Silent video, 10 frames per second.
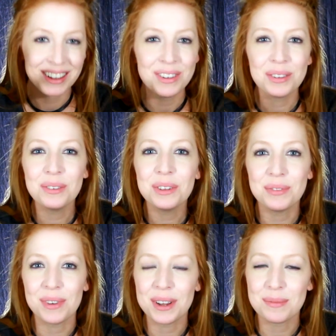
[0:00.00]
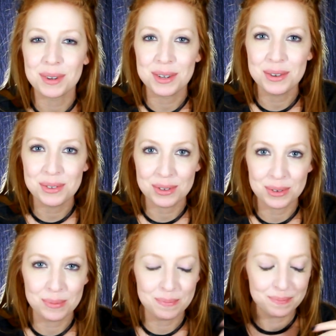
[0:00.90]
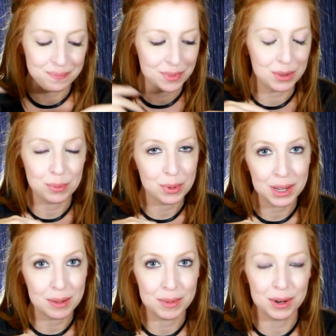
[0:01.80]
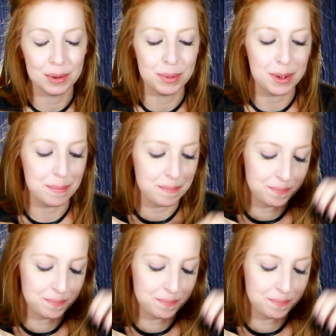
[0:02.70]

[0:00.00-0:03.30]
You can only find them on YouTube. They don't play them here, but